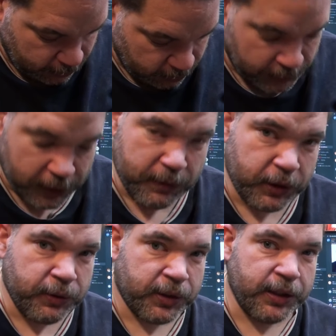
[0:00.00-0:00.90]
If you
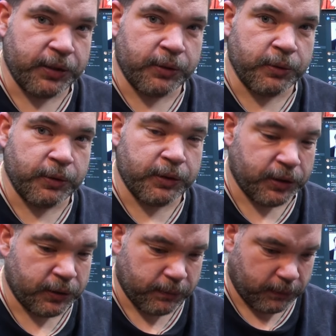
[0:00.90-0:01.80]
don't use Discord,
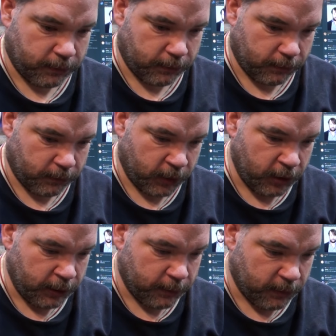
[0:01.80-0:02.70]
just
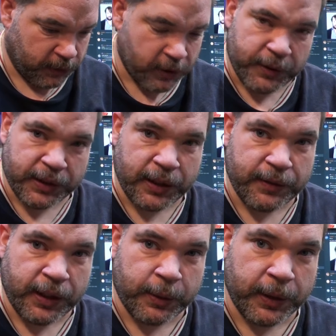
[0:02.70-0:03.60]
gonna throw this
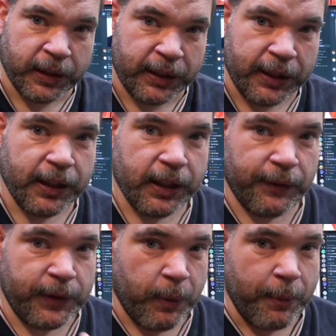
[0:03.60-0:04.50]
out there quickly.
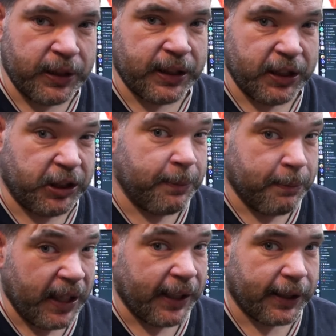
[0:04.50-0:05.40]
If you want me to actually
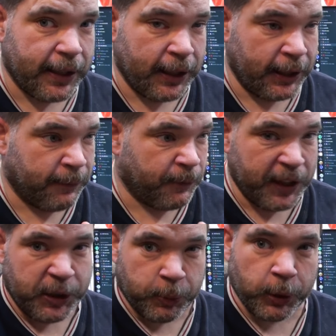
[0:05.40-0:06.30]
make a
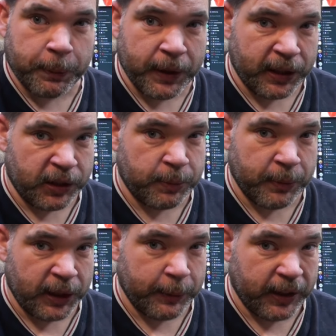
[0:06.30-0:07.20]
Facebook page,
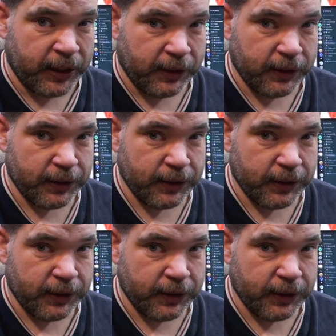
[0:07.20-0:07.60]
maybe,